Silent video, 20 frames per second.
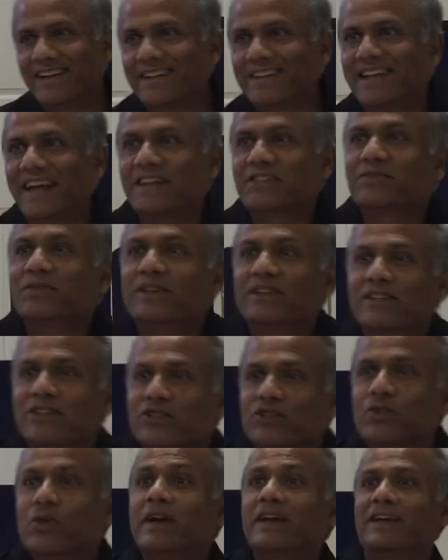That's when the
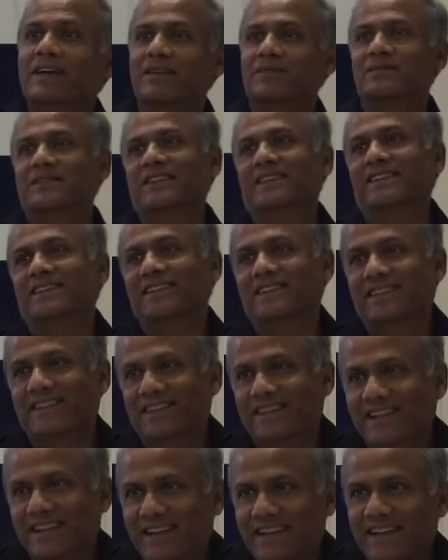joy comes in.
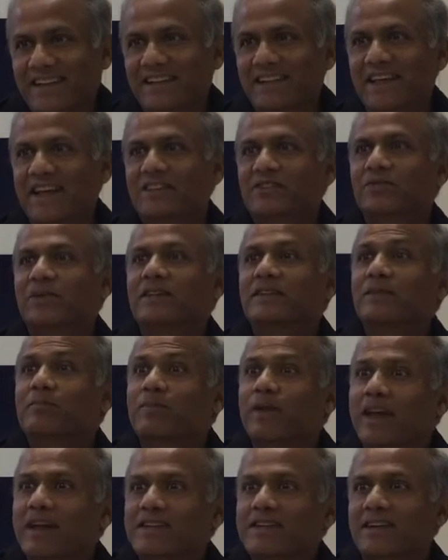That's when the
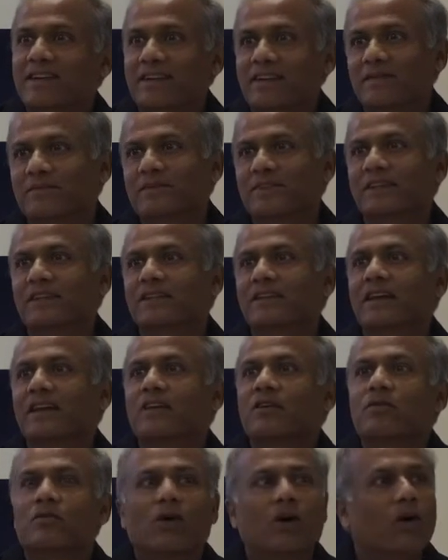pleasure comes in.
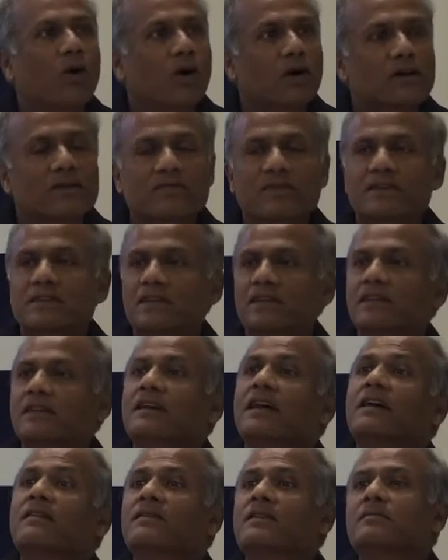All of a sudden,
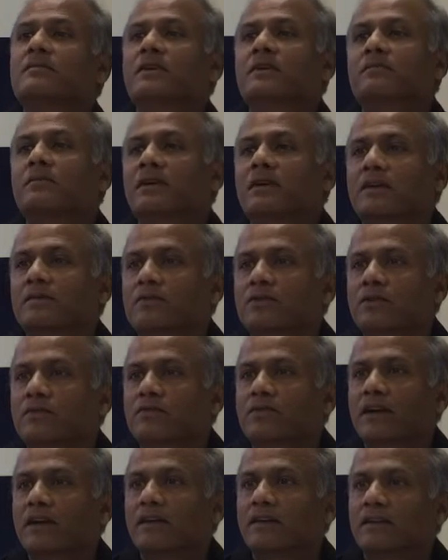everybody becomes your
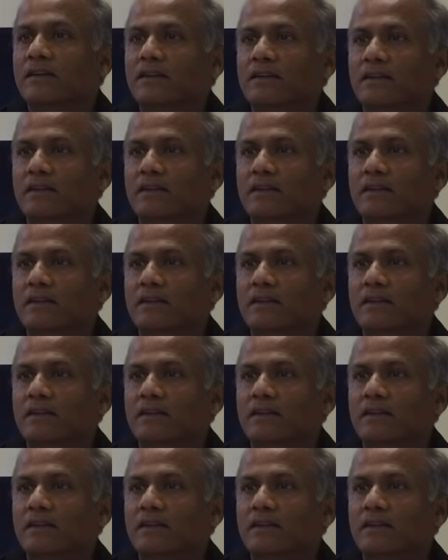friend.